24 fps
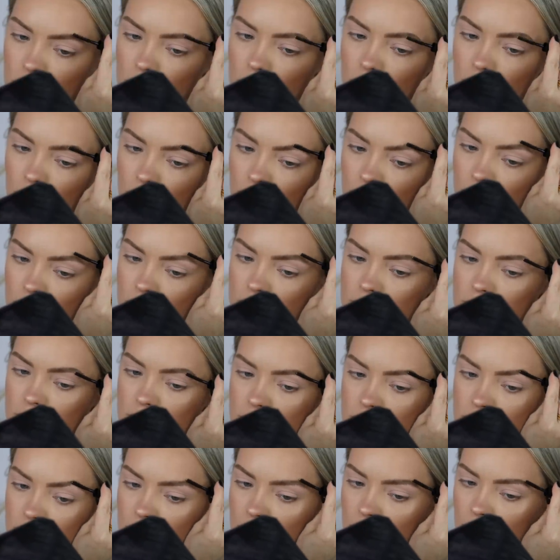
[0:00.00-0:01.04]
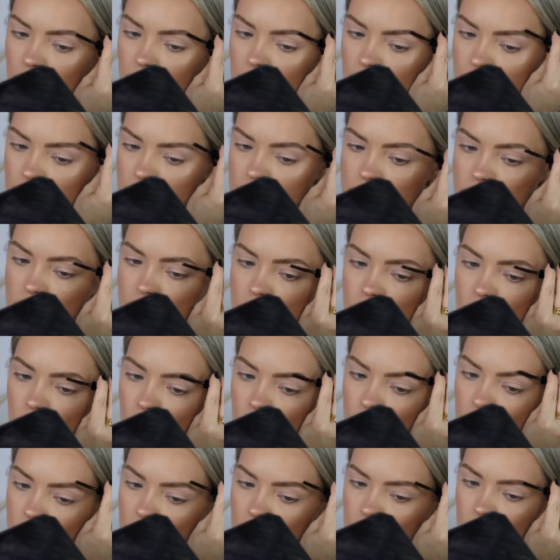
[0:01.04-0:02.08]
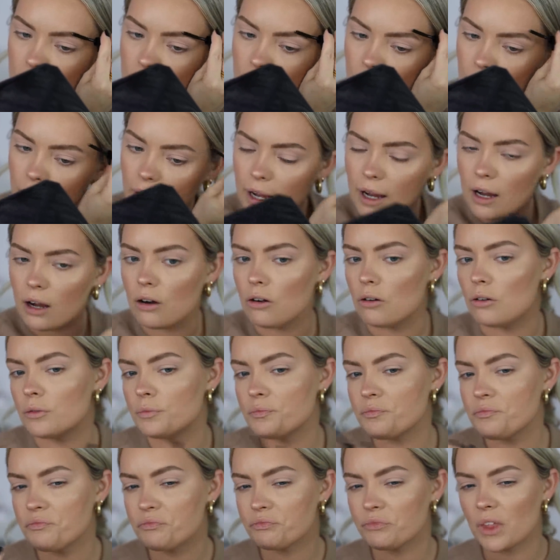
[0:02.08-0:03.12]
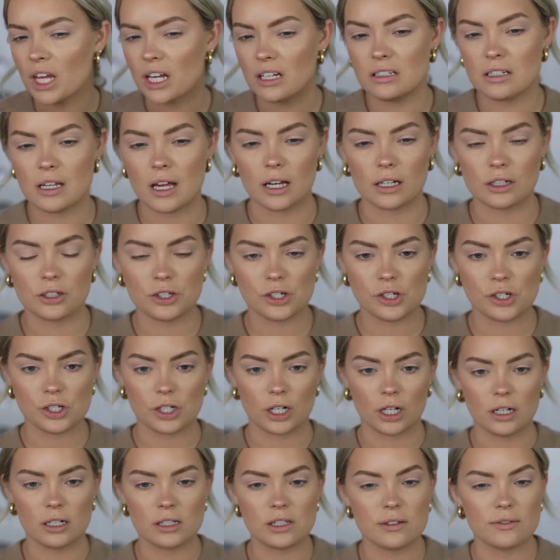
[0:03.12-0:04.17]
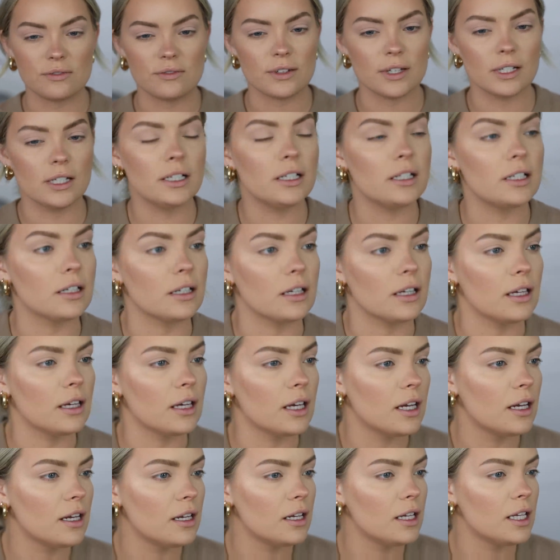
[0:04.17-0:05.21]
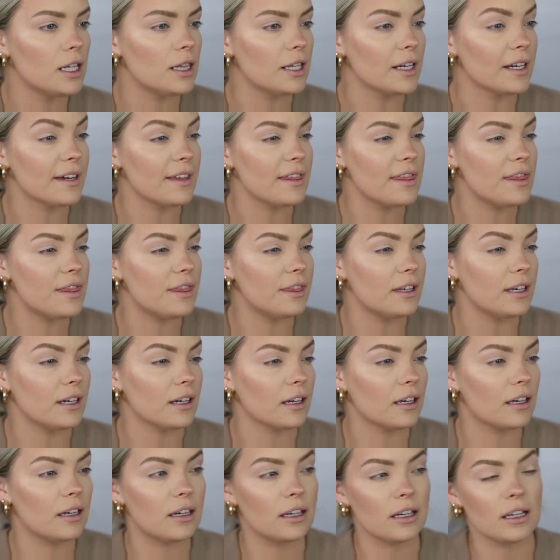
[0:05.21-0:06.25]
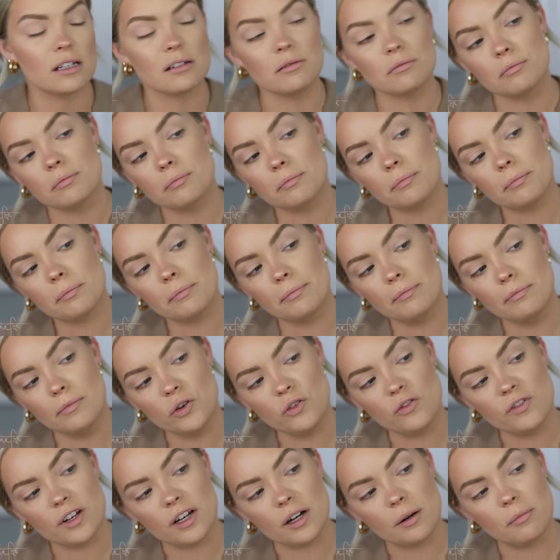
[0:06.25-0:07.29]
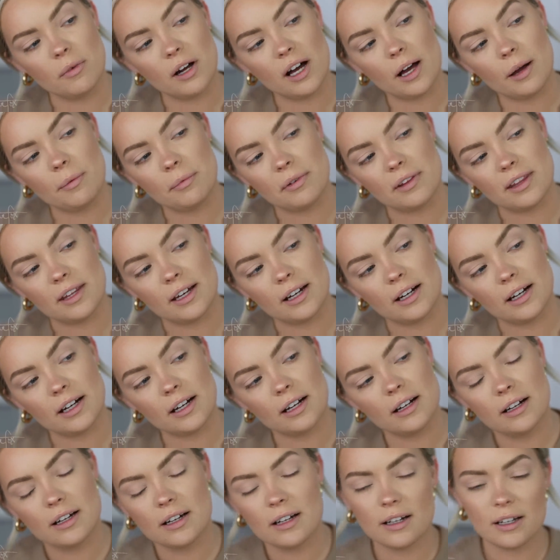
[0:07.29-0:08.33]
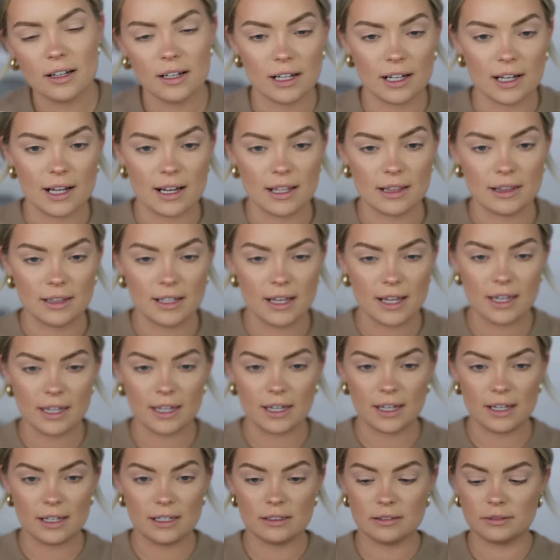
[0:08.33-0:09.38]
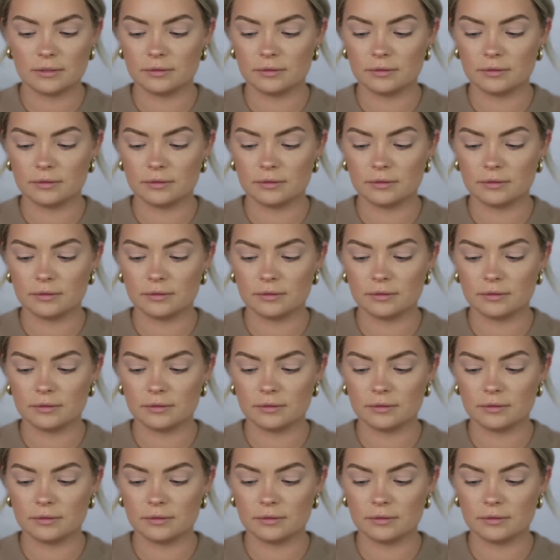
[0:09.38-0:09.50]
Nice, this is kind of like soap brow texture. It's very like thick and moving them up there. I like it.